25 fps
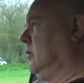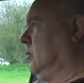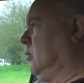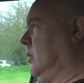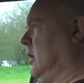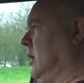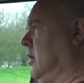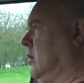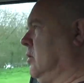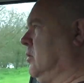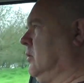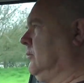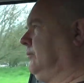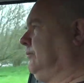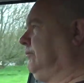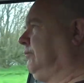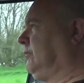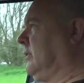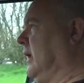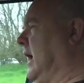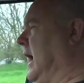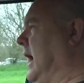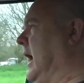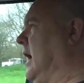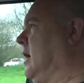well
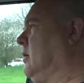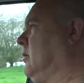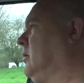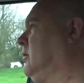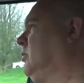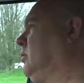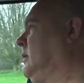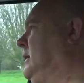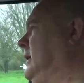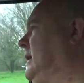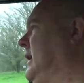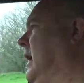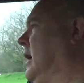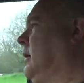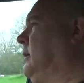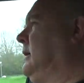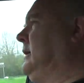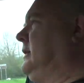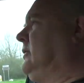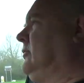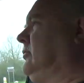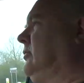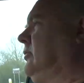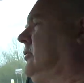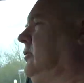how are we
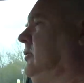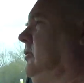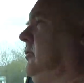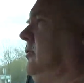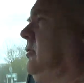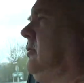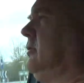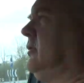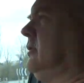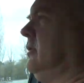going to